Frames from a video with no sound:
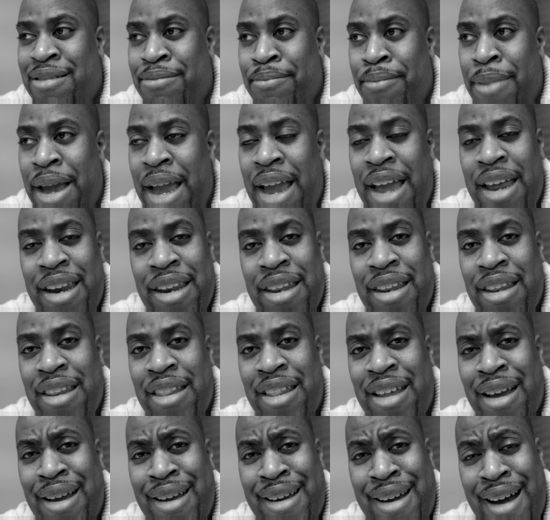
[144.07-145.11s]
"Man,
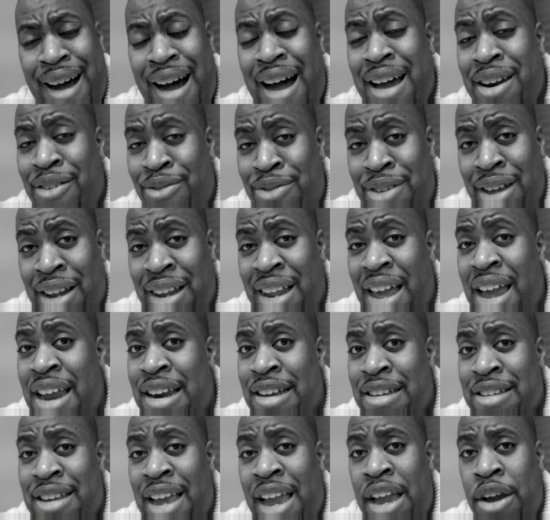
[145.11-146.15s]
the God of the land
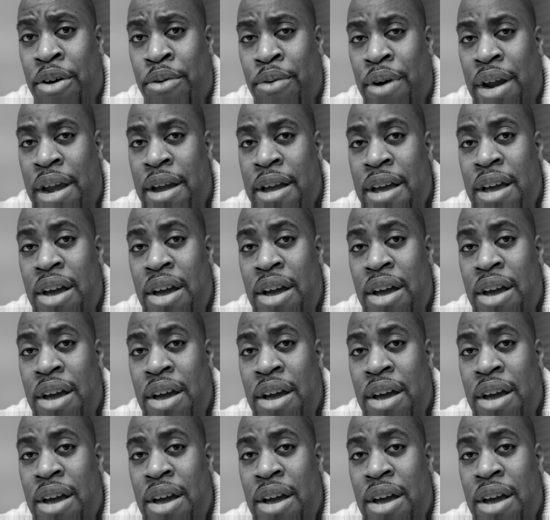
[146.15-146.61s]
is angry.